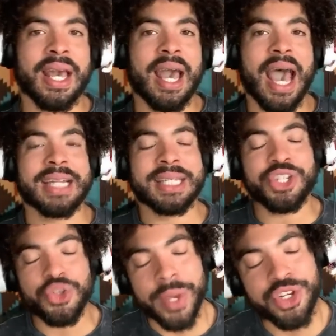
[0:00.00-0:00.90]
I had a
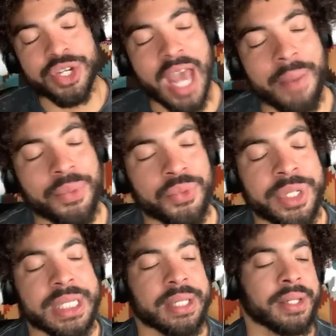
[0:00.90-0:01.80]
situation happen
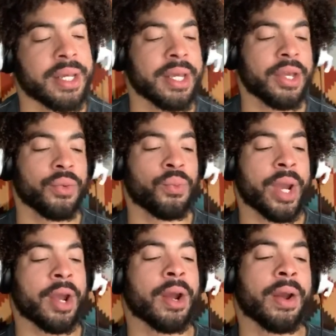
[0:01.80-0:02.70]
recently
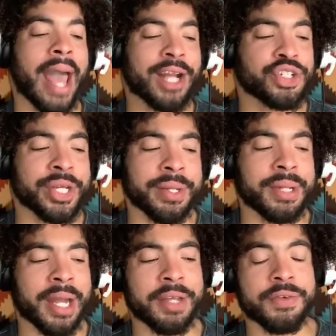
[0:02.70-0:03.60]
where, actually,
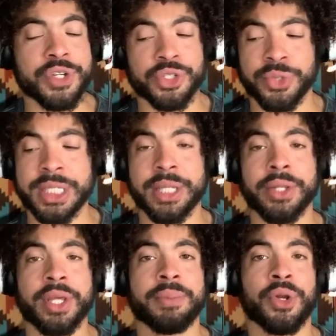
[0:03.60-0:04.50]
not even just
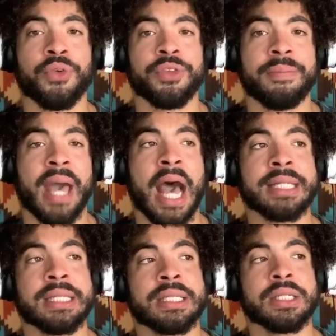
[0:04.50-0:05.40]
recently, but over the
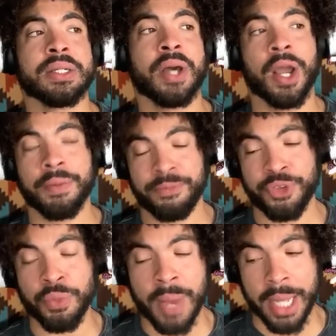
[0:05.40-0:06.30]
past a
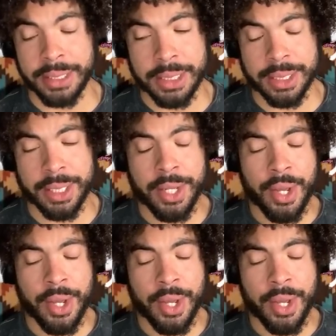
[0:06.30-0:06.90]
few months,